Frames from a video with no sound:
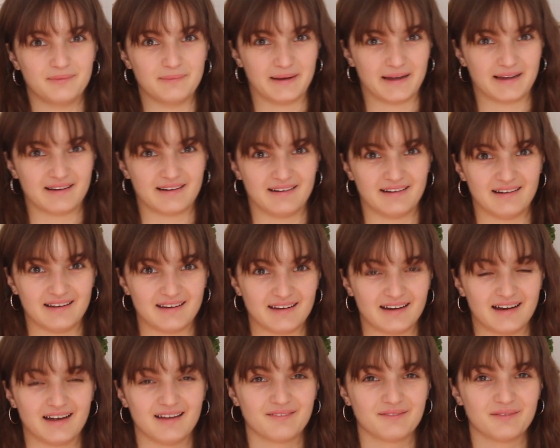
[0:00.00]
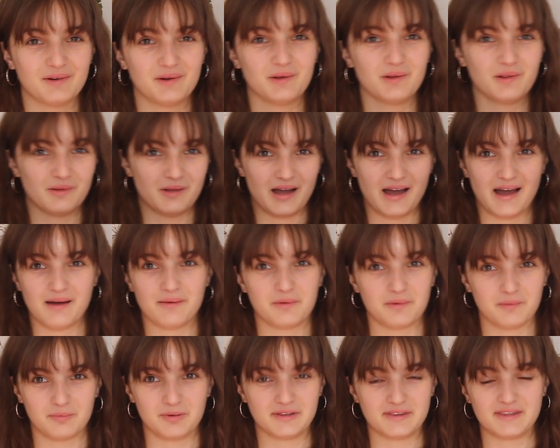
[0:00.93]
my God, I will
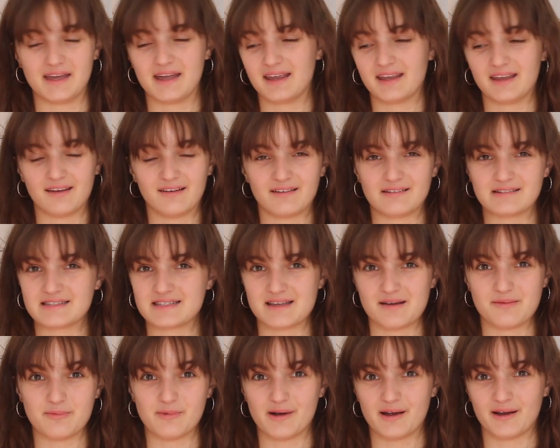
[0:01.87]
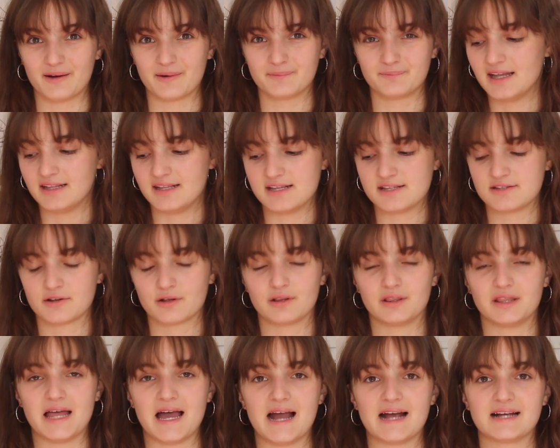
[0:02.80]
put that here somewhere. These are
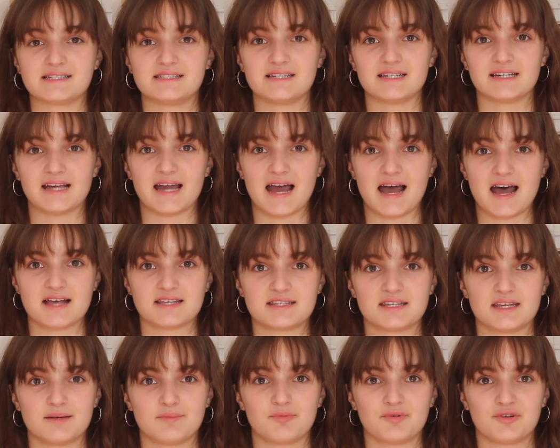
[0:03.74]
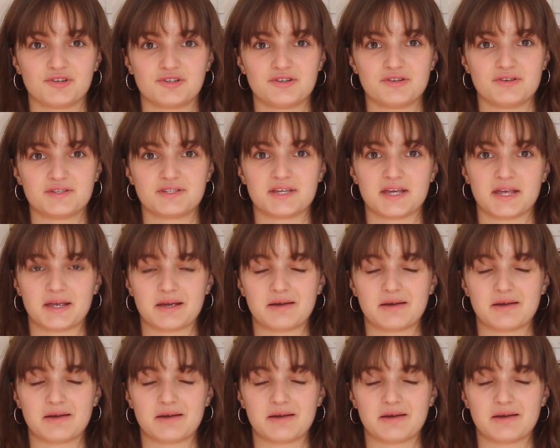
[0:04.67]
lactic acid producing